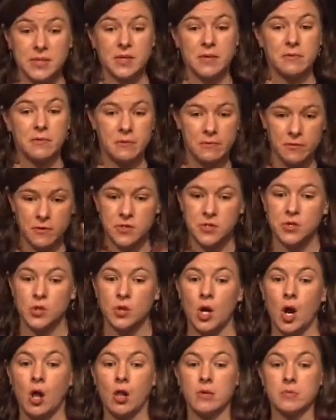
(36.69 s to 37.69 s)
The first two
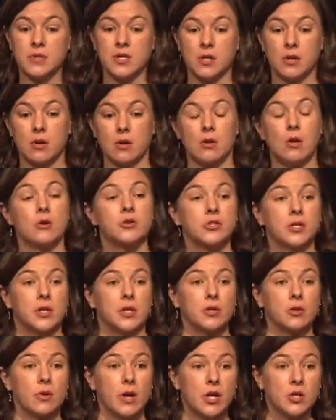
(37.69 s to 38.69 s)
columns there are largely
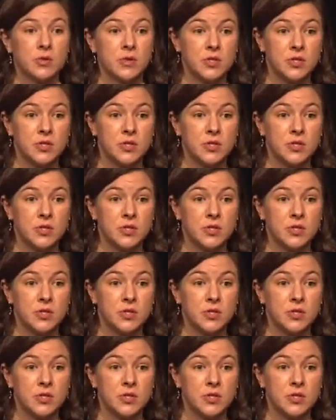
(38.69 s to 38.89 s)
undergraduate